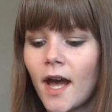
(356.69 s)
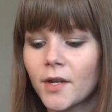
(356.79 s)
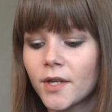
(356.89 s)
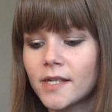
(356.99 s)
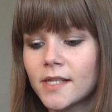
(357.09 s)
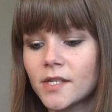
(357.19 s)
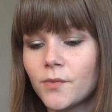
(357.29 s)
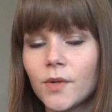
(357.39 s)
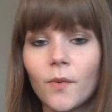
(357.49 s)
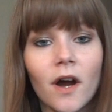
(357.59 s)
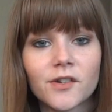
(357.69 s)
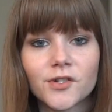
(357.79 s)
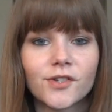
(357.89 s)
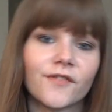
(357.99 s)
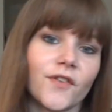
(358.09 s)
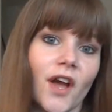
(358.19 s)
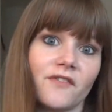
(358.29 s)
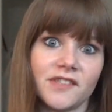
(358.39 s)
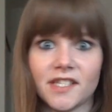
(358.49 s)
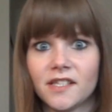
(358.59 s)
I know you guys like to rewatch or if you
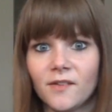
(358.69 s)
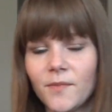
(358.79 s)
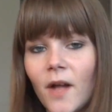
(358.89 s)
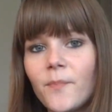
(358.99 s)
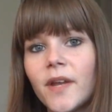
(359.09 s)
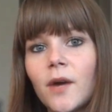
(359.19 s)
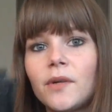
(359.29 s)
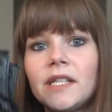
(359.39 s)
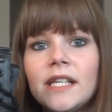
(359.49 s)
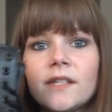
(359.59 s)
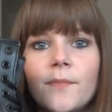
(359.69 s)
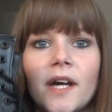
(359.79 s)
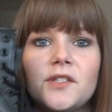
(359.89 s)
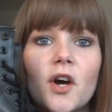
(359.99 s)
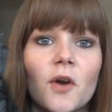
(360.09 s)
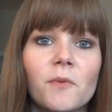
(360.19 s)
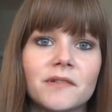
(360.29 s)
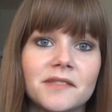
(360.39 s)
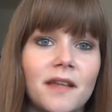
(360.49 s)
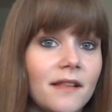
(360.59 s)
haven't seen them yet, but I will link my Doc
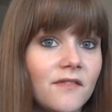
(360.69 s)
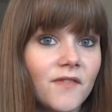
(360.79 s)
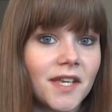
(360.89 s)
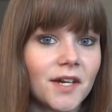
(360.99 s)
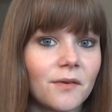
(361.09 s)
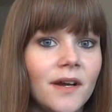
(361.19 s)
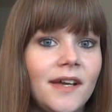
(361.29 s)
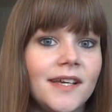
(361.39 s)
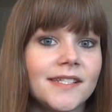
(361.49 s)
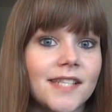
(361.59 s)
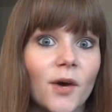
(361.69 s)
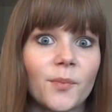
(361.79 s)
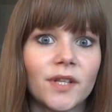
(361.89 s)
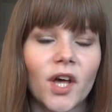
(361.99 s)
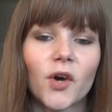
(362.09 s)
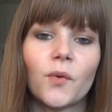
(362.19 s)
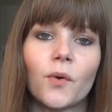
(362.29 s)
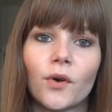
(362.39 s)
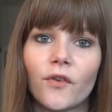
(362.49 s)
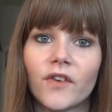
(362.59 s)
Marten styling video down below
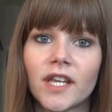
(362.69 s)
or over